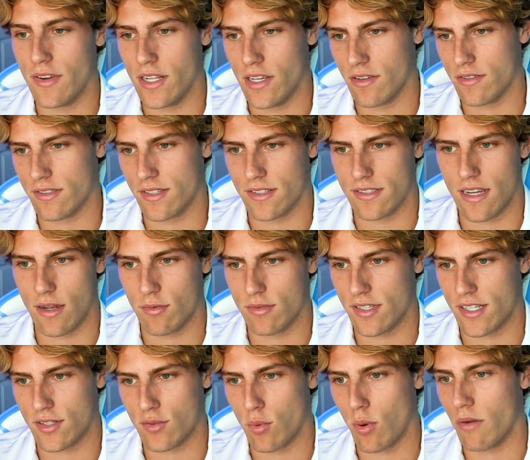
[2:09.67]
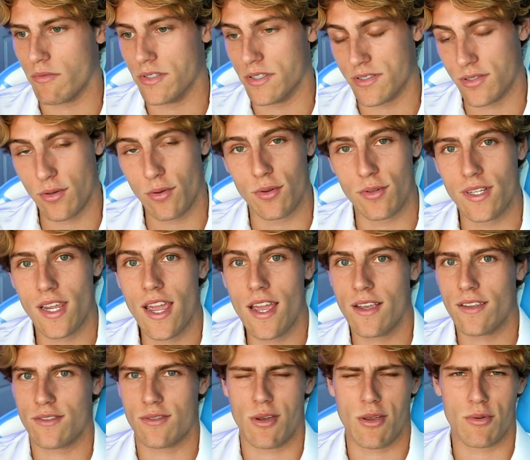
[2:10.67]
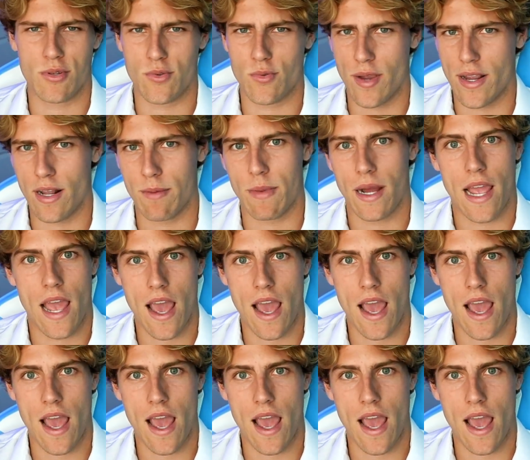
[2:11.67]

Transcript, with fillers: videos since I was like 12 years old. So it was right up my